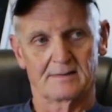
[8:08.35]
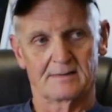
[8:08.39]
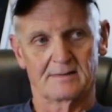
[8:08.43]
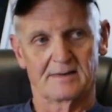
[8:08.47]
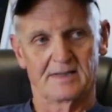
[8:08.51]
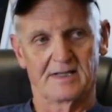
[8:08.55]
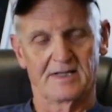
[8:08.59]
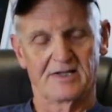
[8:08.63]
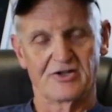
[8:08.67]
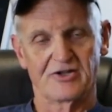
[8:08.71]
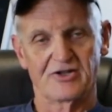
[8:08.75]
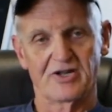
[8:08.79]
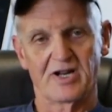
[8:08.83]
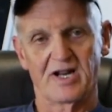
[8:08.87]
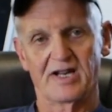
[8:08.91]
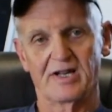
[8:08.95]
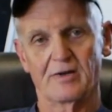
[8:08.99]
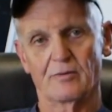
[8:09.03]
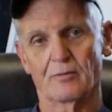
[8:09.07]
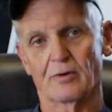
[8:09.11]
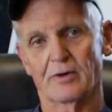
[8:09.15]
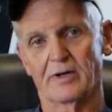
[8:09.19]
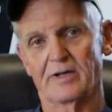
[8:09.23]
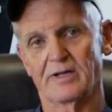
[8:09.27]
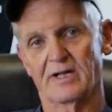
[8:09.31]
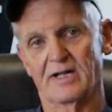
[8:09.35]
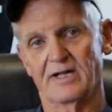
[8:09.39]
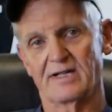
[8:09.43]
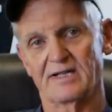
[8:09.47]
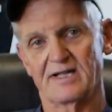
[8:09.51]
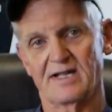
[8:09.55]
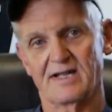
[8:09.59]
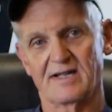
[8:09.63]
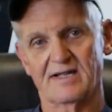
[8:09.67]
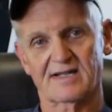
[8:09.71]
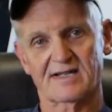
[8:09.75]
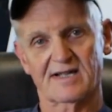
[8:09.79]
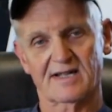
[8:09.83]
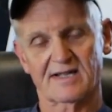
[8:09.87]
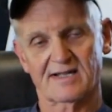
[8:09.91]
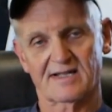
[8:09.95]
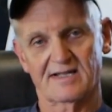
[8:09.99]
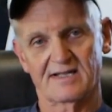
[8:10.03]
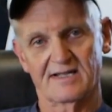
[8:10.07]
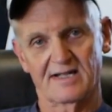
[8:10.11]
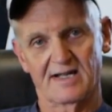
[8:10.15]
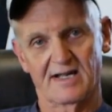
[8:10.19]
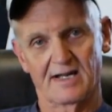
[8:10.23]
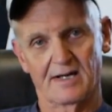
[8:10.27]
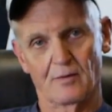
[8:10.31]
in January
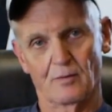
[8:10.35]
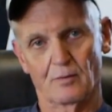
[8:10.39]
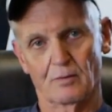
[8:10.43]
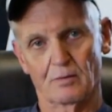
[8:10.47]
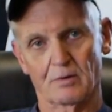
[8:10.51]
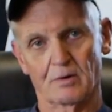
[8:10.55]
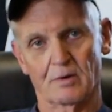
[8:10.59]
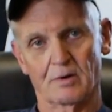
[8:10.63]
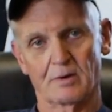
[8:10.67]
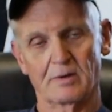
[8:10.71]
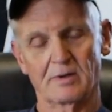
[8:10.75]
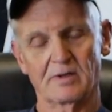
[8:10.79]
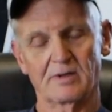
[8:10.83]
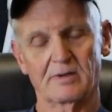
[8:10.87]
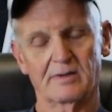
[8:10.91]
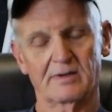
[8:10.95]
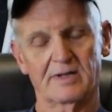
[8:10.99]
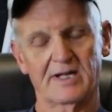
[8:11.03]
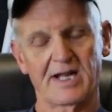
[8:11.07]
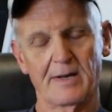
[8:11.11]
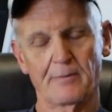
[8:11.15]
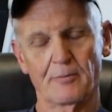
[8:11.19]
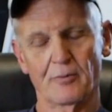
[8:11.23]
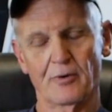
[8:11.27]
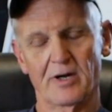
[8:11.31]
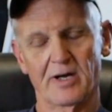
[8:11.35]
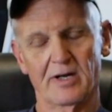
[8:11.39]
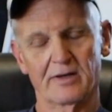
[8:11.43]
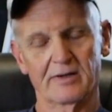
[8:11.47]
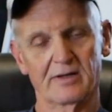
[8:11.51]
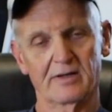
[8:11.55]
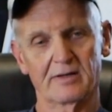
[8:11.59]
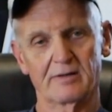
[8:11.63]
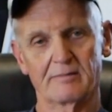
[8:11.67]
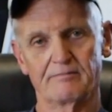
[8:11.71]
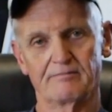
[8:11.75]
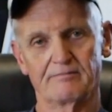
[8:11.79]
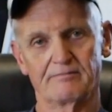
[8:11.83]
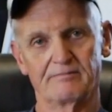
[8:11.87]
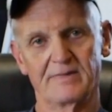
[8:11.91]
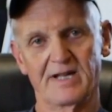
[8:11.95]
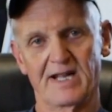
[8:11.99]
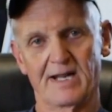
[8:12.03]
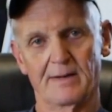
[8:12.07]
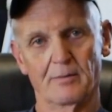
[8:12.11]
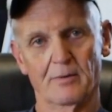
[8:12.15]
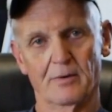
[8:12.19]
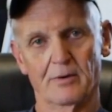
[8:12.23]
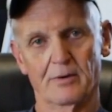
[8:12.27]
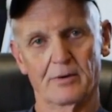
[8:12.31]
1968, word came around the
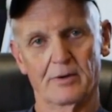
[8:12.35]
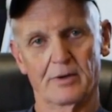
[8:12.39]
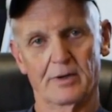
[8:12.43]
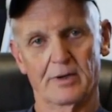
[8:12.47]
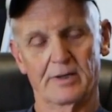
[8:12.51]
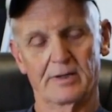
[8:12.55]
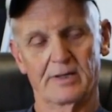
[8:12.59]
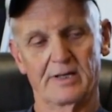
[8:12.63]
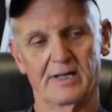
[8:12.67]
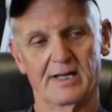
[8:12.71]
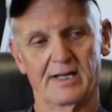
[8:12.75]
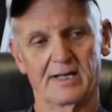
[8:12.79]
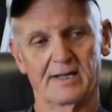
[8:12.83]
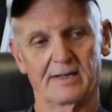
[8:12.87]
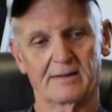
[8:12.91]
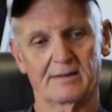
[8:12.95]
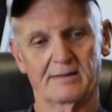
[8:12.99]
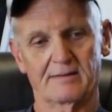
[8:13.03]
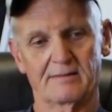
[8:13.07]
neighborhood that